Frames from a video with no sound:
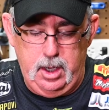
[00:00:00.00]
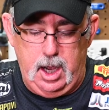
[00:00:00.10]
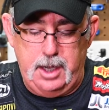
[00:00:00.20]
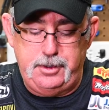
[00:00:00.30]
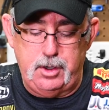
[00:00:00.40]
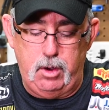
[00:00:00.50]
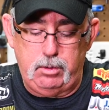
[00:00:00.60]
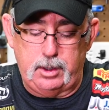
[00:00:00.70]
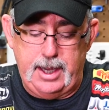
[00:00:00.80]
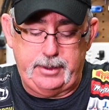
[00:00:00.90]
I
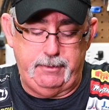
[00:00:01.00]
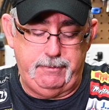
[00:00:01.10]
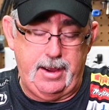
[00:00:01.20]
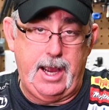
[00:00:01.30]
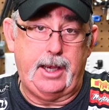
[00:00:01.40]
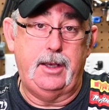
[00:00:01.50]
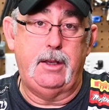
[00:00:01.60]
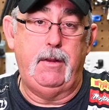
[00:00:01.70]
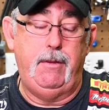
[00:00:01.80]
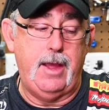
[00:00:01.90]
don't like the fact
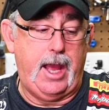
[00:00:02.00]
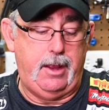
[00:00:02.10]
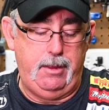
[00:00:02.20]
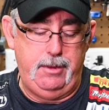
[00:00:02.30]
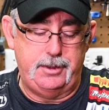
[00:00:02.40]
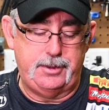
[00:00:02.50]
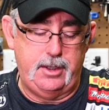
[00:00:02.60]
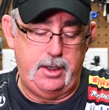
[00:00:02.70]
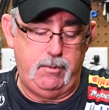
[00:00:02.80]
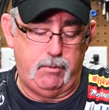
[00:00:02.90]
that this
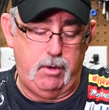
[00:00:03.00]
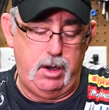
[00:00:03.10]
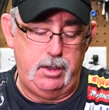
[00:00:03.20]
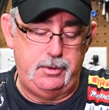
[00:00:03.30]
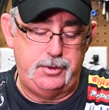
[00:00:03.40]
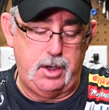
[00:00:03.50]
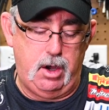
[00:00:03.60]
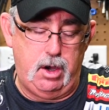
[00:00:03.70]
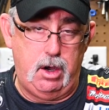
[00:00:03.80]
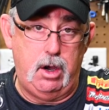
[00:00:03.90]
thing runs
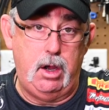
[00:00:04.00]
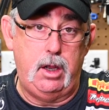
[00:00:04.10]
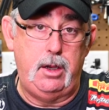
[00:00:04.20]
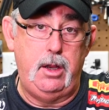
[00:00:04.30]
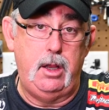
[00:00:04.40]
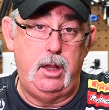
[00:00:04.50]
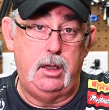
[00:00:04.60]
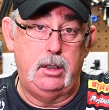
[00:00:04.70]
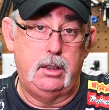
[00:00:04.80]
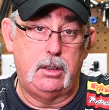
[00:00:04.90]
on
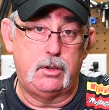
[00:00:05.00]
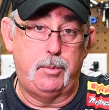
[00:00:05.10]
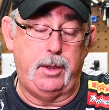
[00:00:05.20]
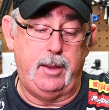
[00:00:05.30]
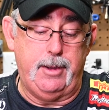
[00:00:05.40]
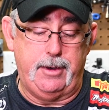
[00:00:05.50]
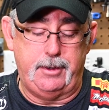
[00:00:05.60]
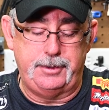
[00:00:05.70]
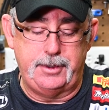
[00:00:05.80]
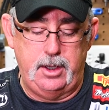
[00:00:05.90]
AAA
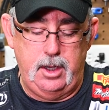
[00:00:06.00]
batteries.